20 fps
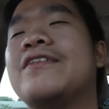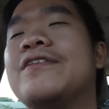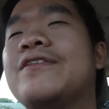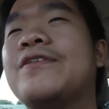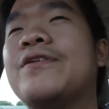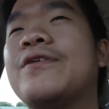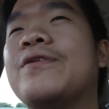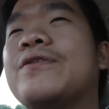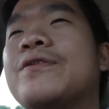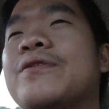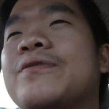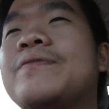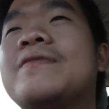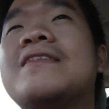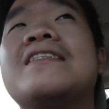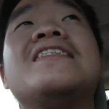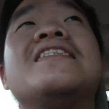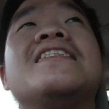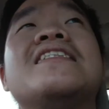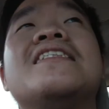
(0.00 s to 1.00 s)
So
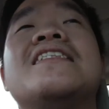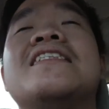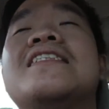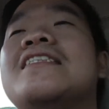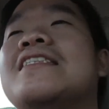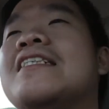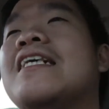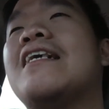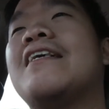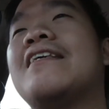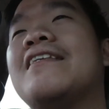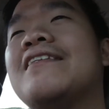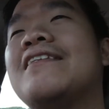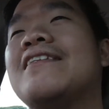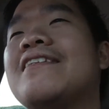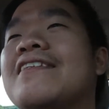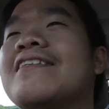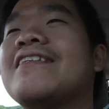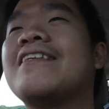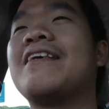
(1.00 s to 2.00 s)
yeah,
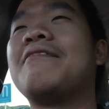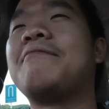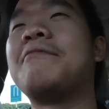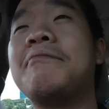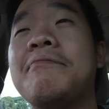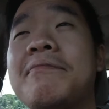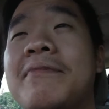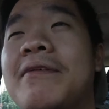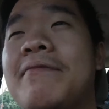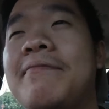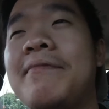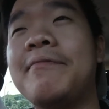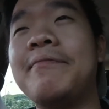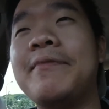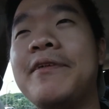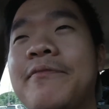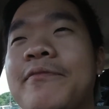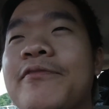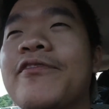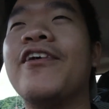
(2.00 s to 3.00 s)
I mean